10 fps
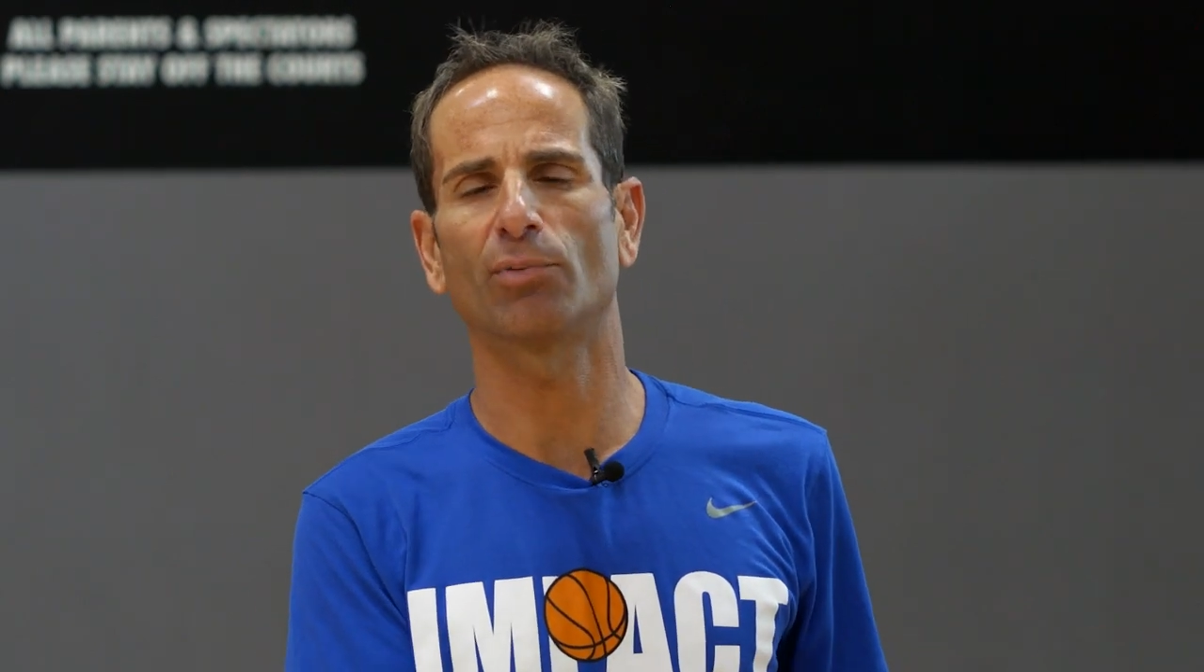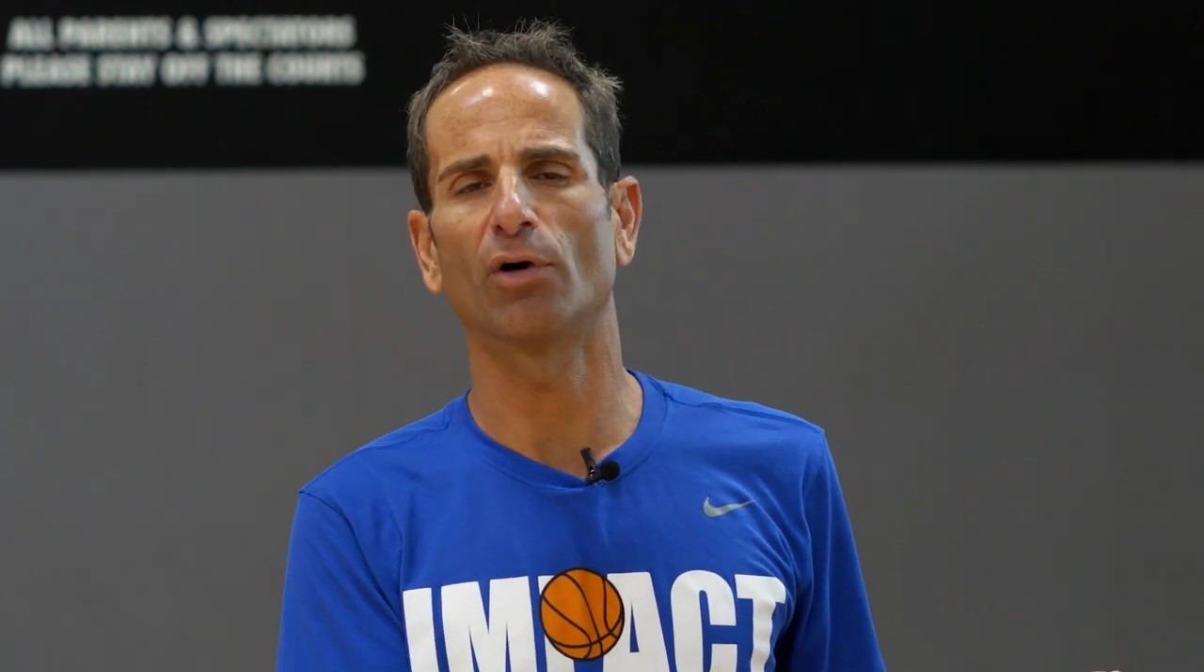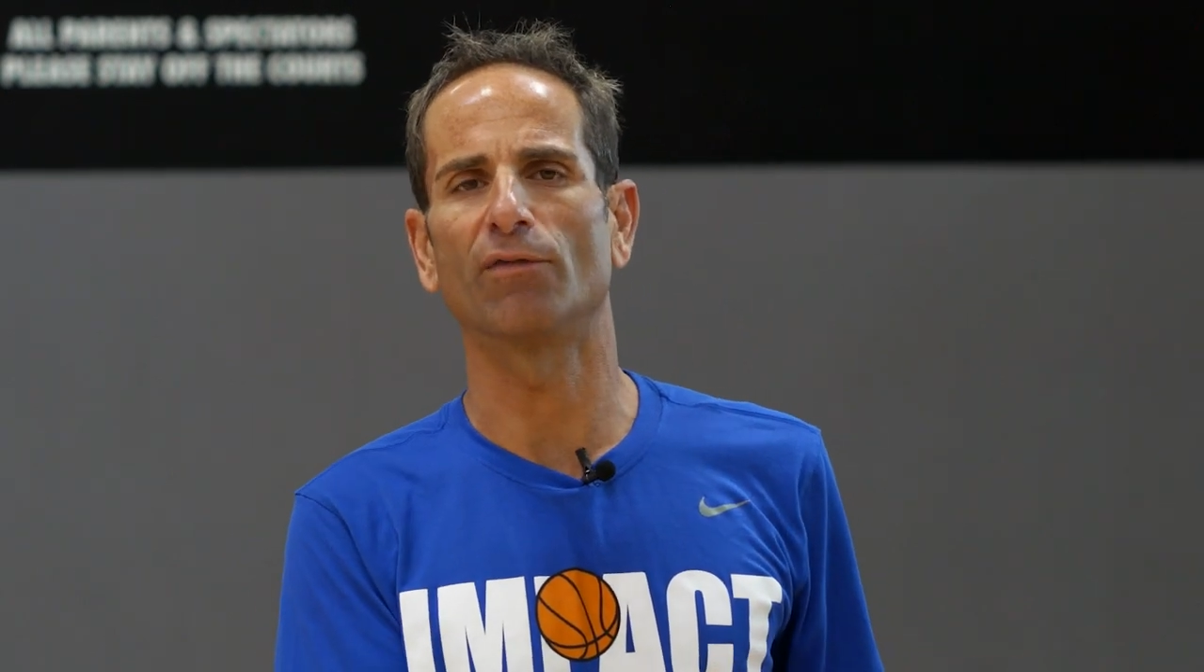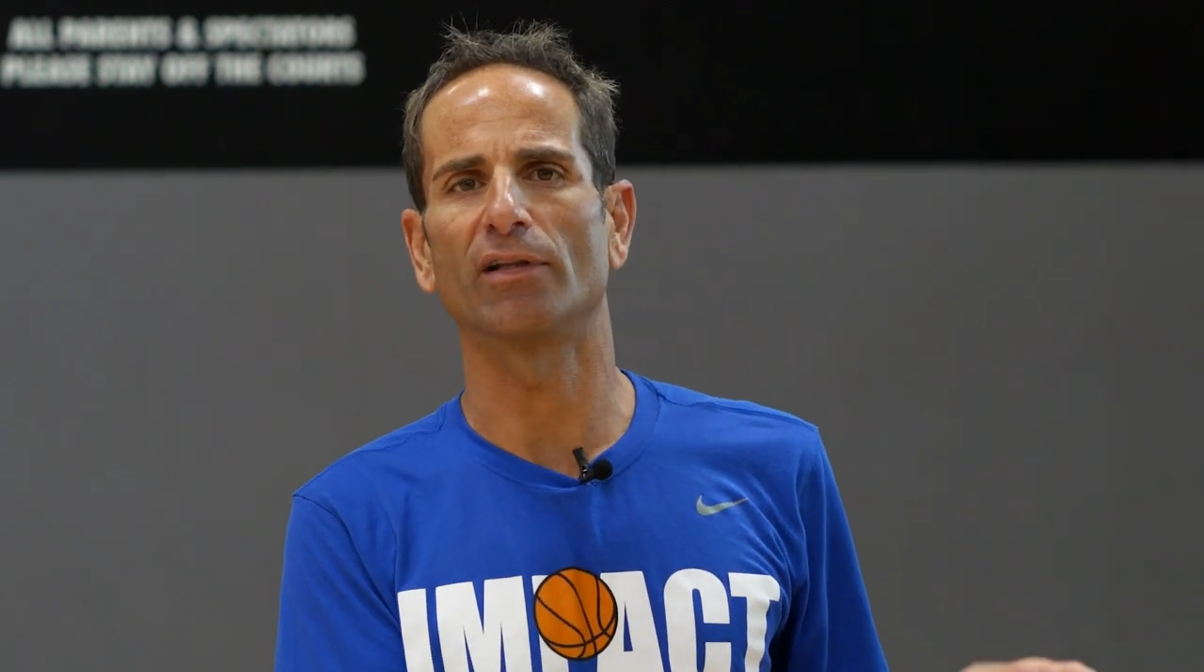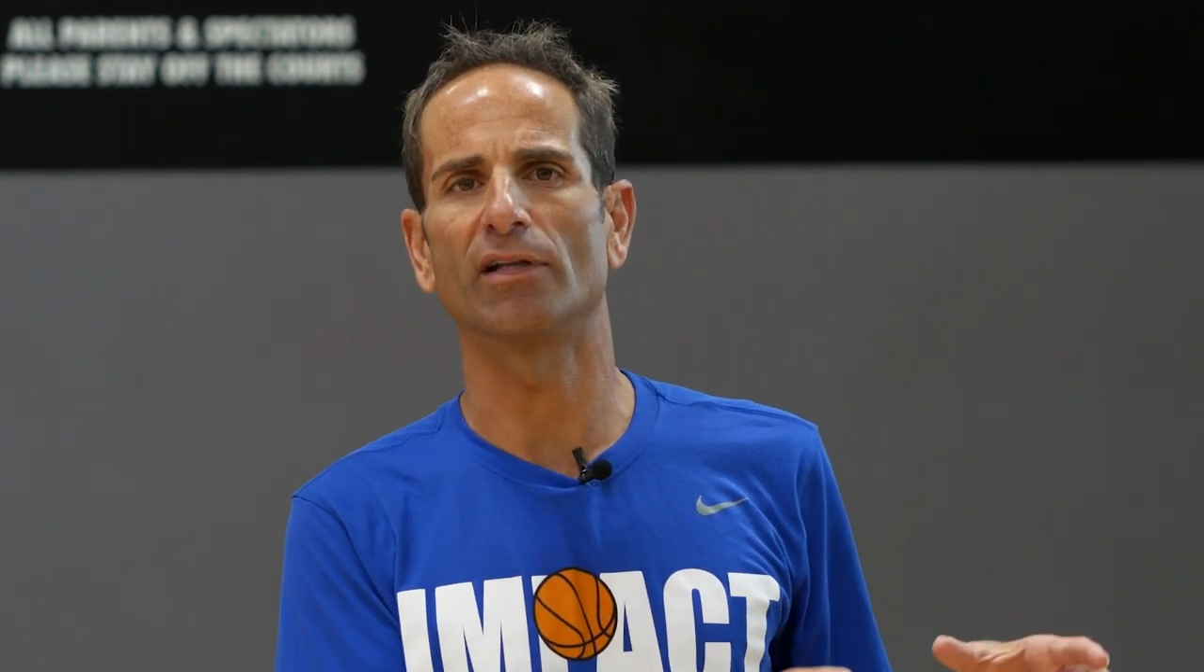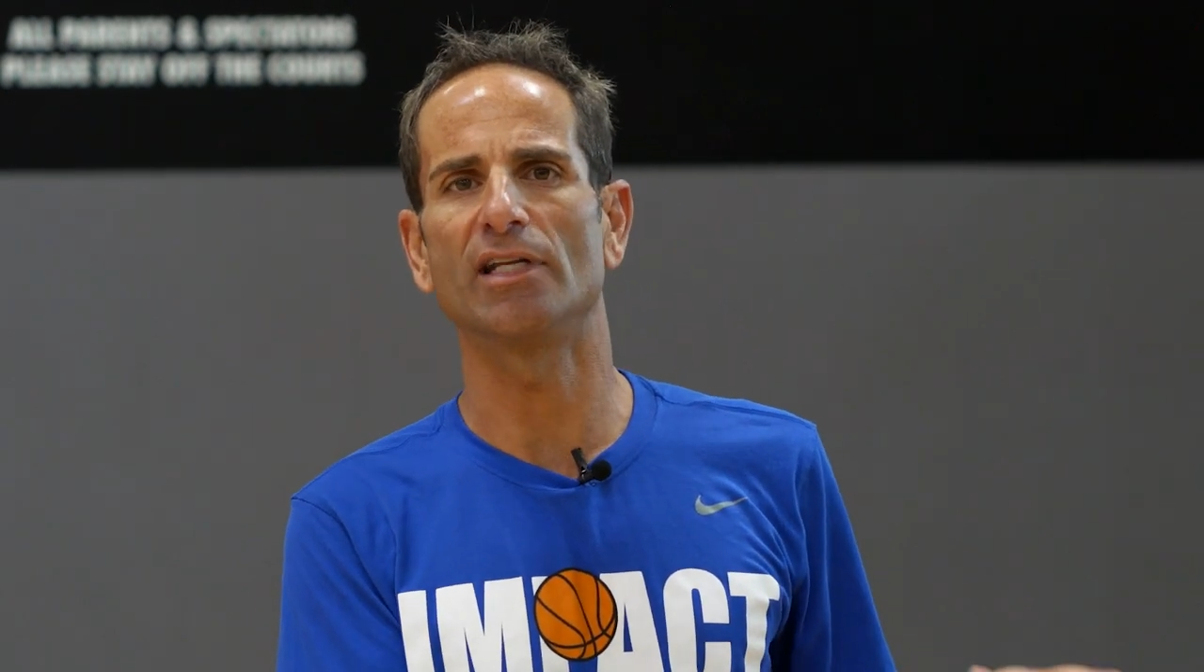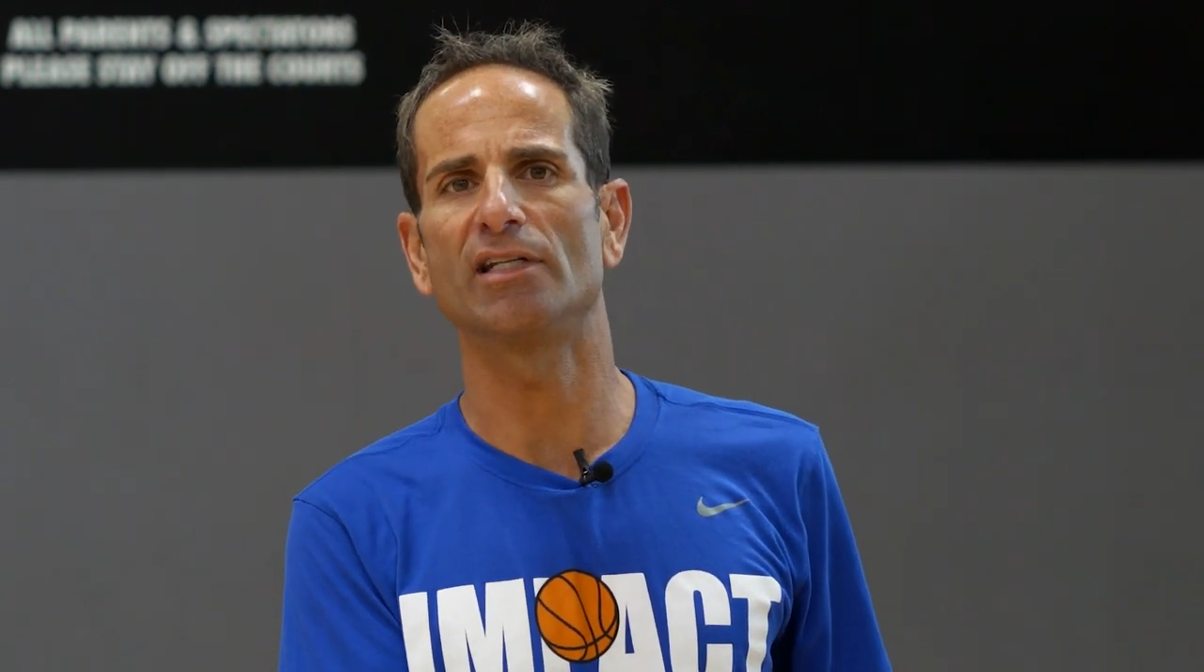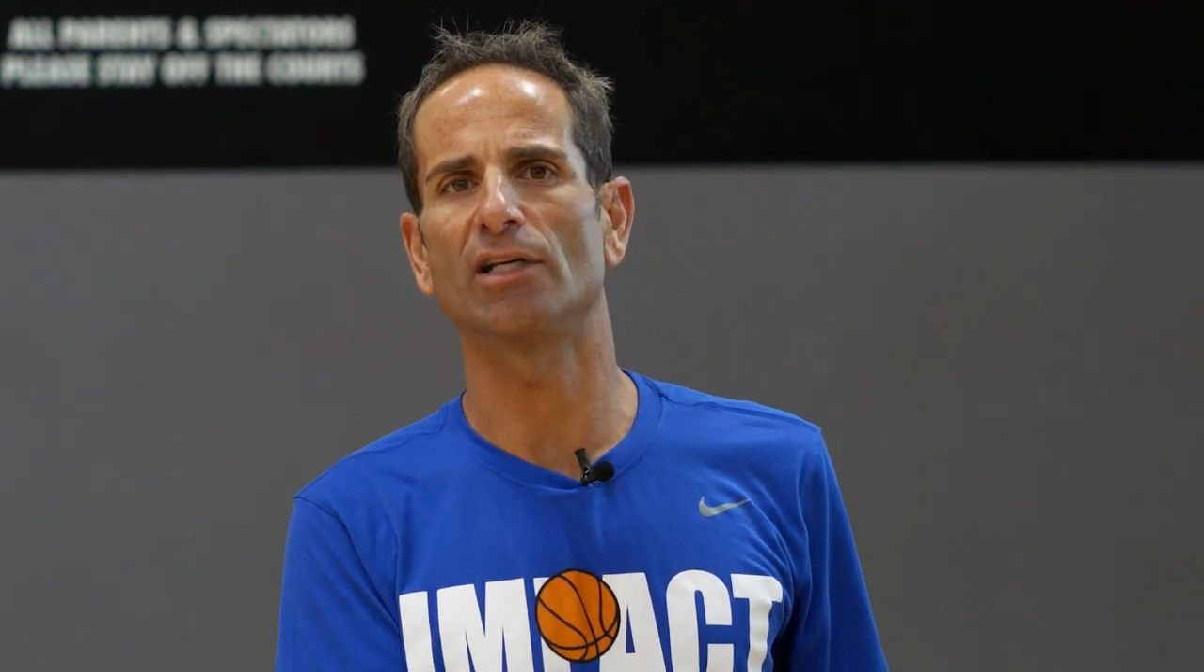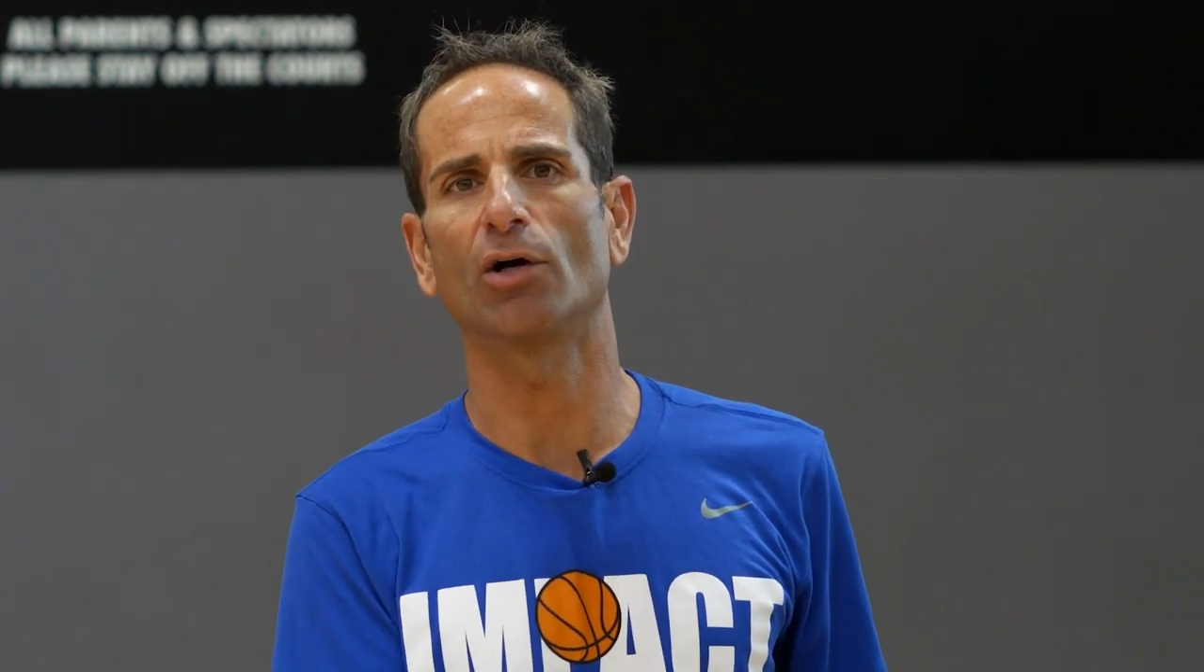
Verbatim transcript: perfect, the detail.